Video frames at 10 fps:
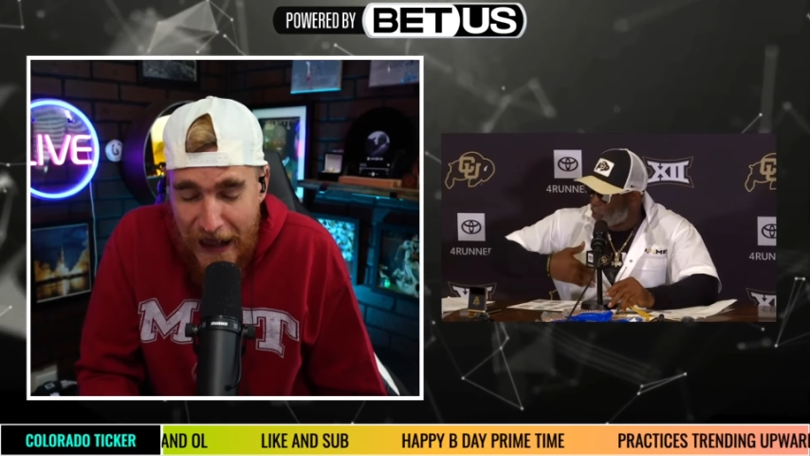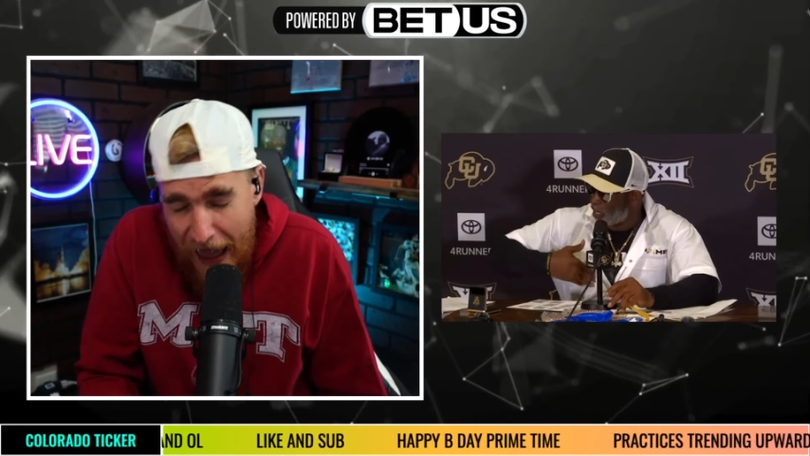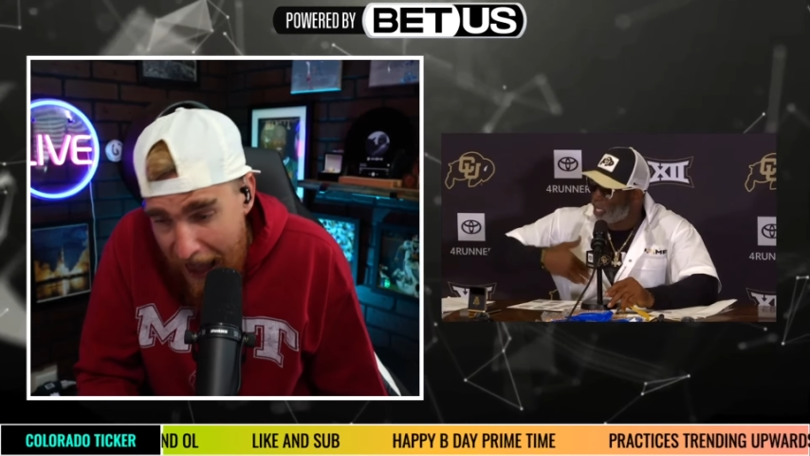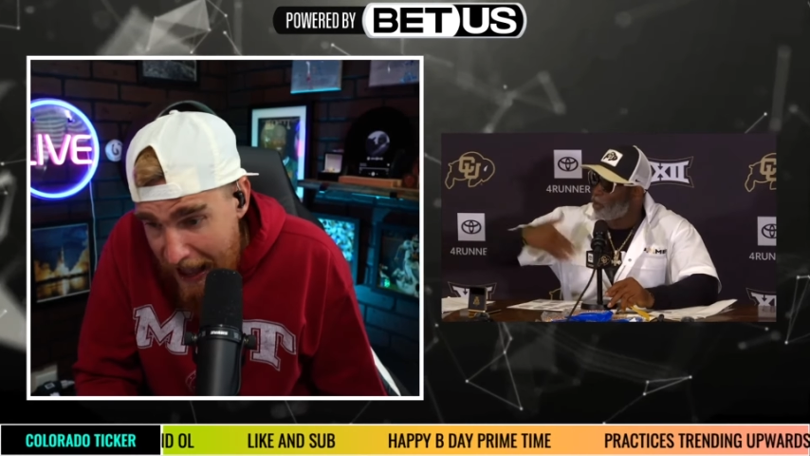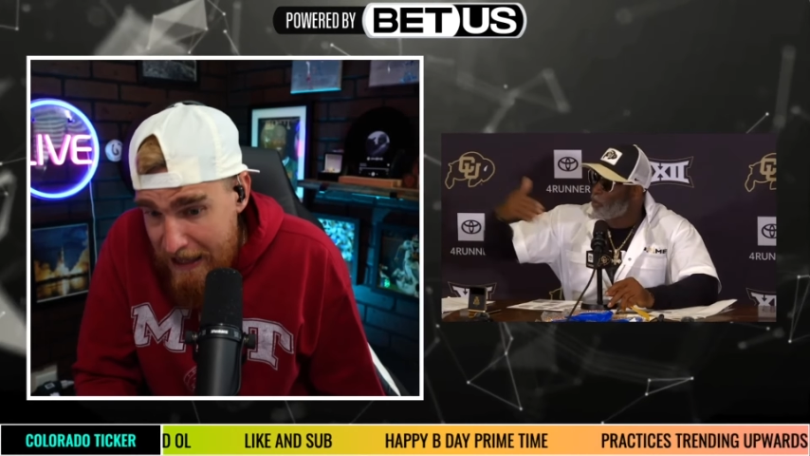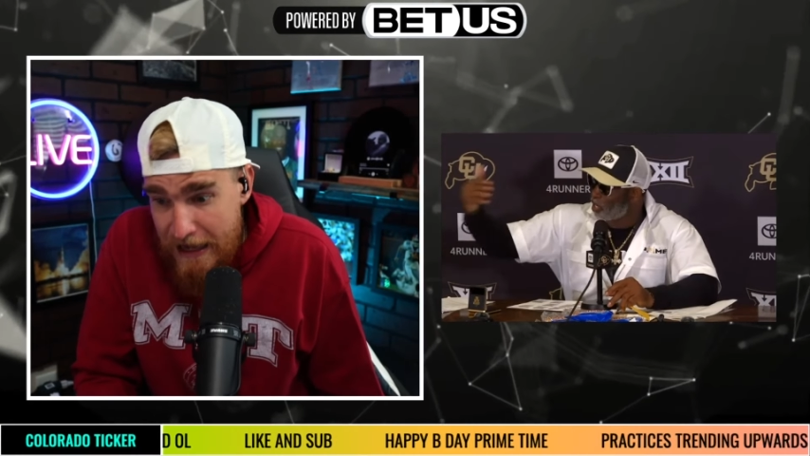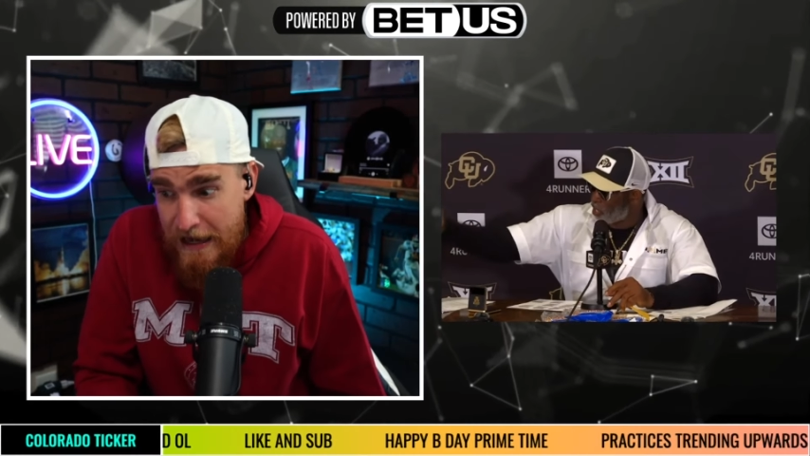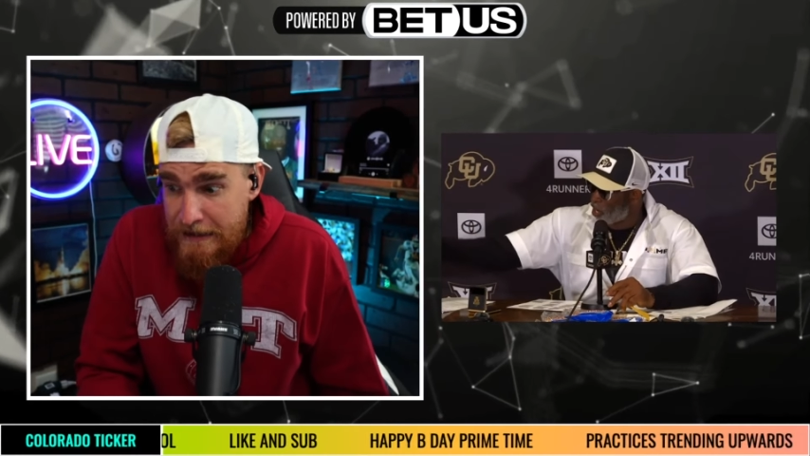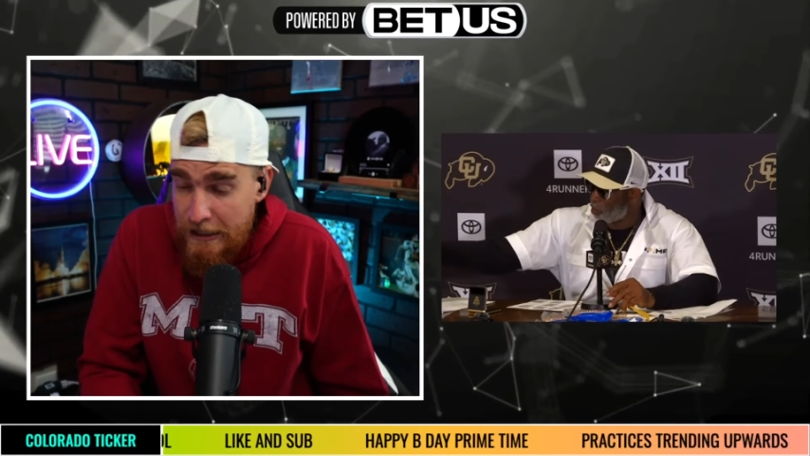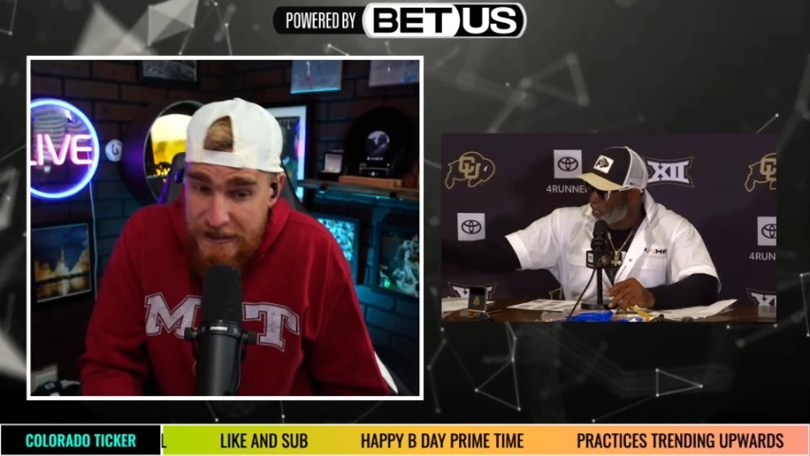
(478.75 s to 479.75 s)
hey,
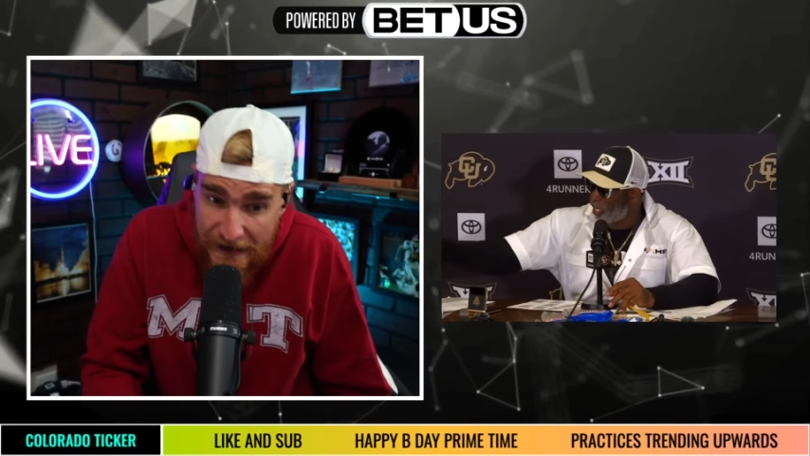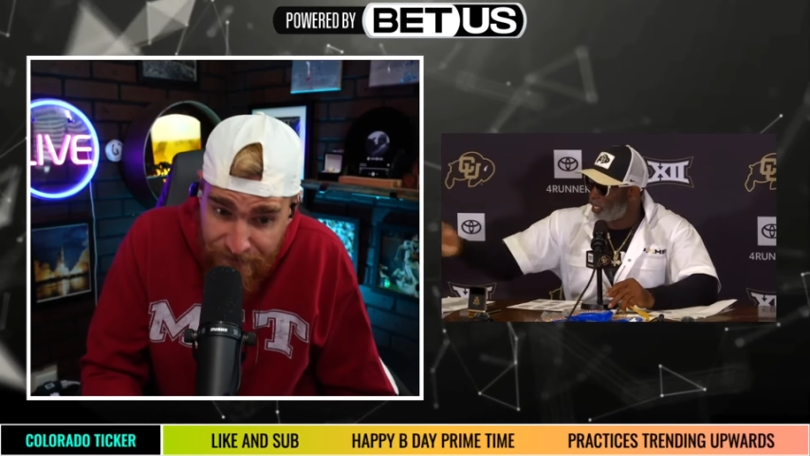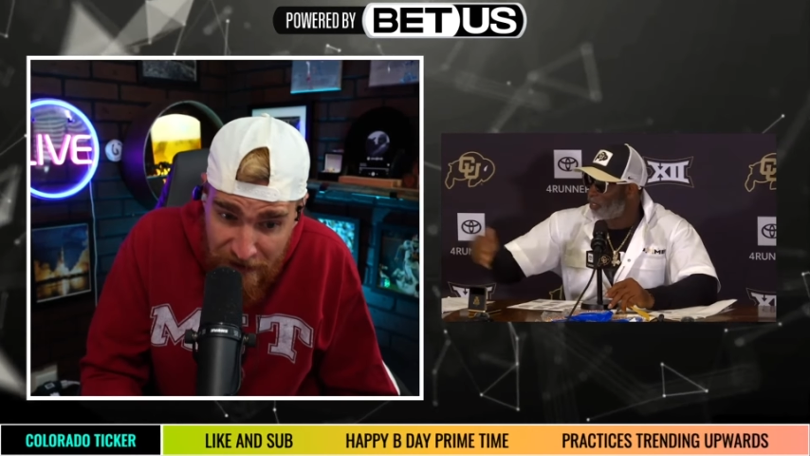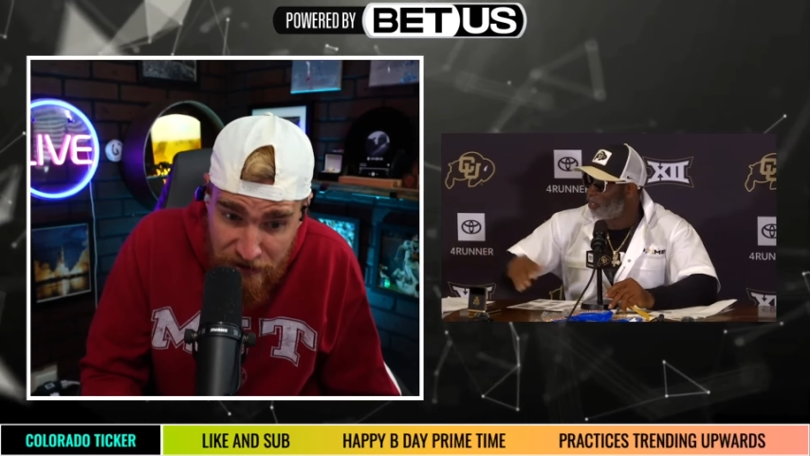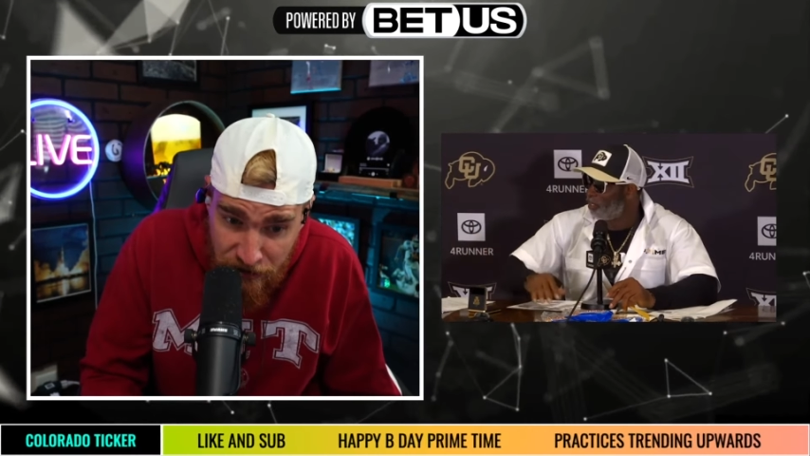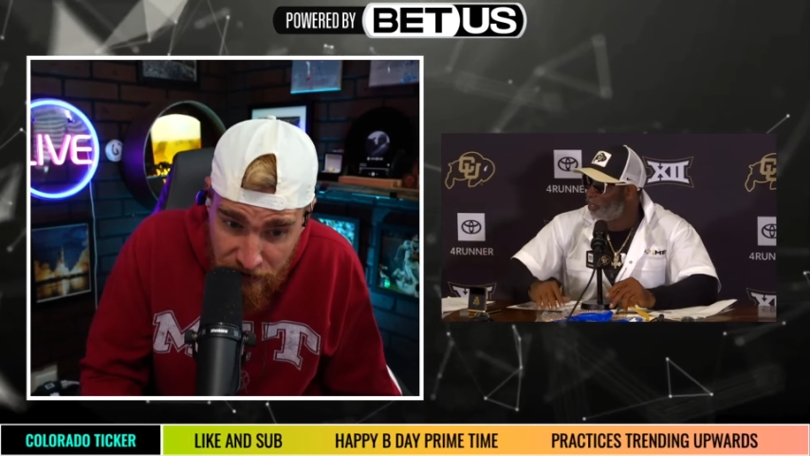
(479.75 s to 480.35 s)
the defense